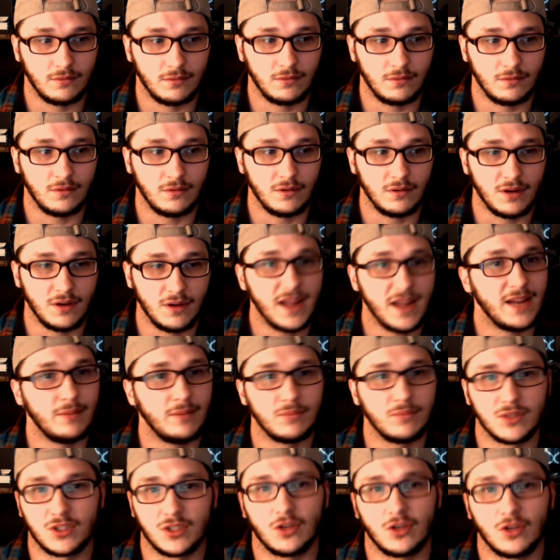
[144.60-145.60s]

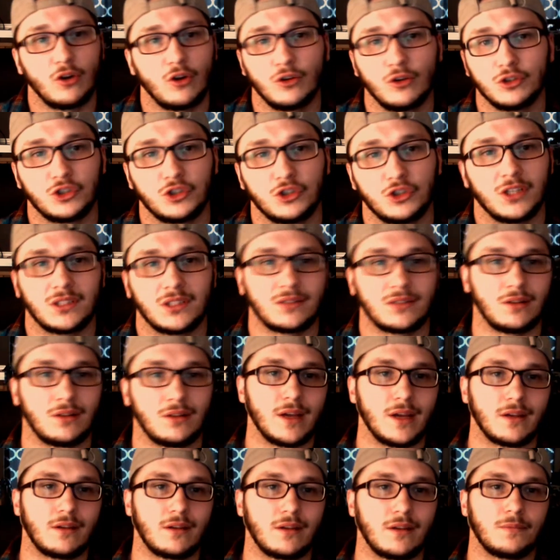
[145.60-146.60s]
names aren't just
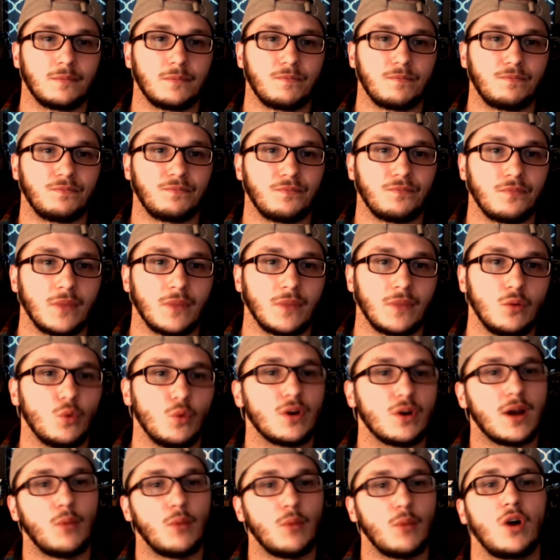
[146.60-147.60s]
like when
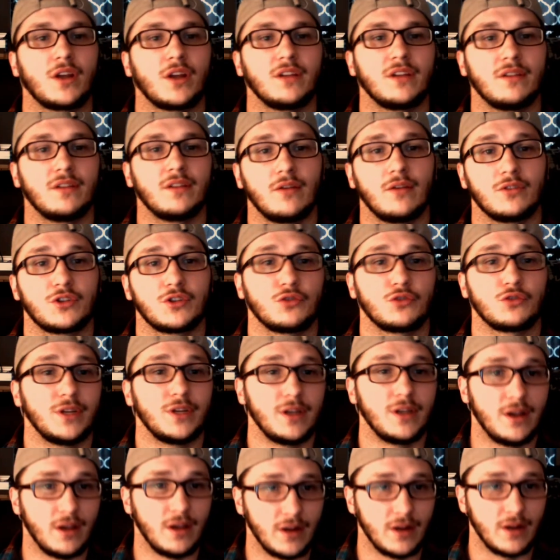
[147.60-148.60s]
I'm walking down the street
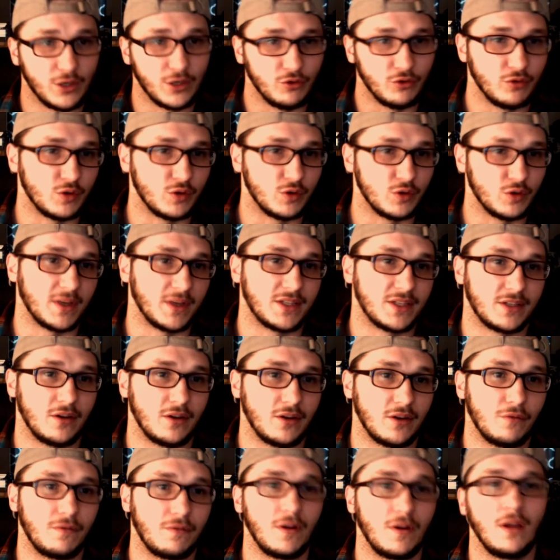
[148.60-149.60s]
and I introduce myself,
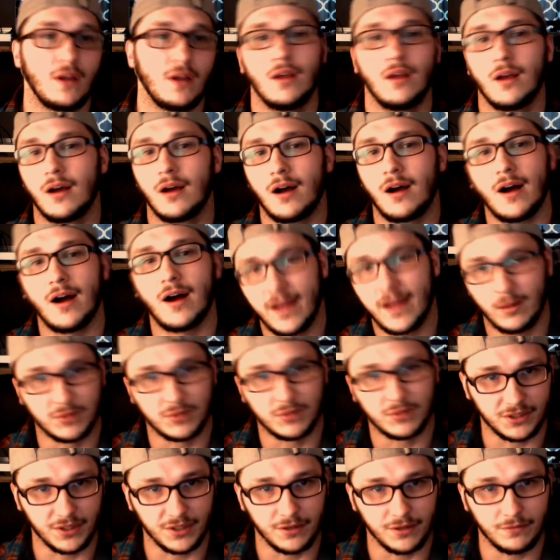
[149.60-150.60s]
hi, I'm Steve.
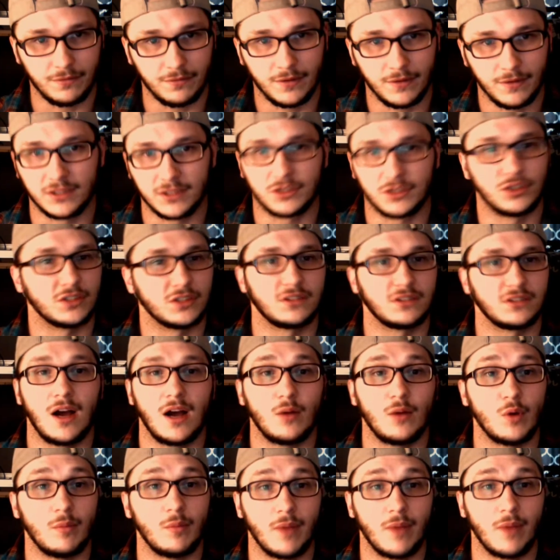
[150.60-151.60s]
It's just not what
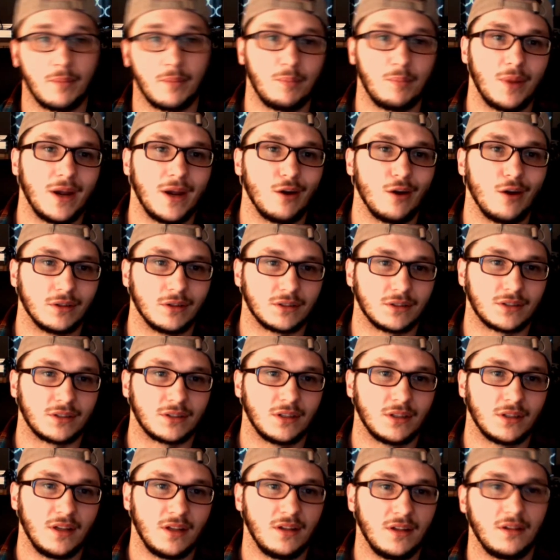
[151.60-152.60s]
my parents
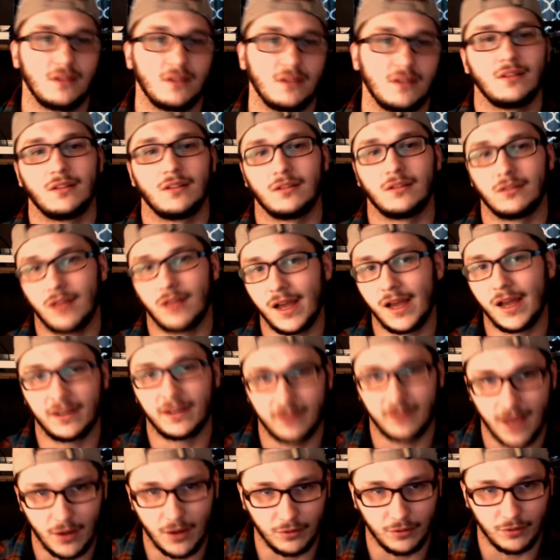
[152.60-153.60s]
liked
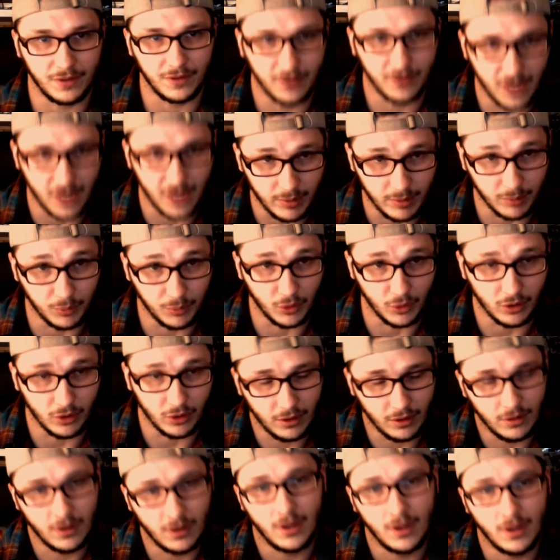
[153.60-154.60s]
out of the naming book.
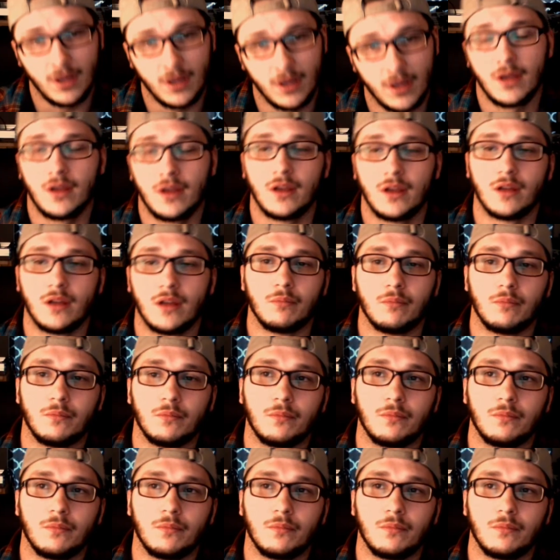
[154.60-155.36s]
In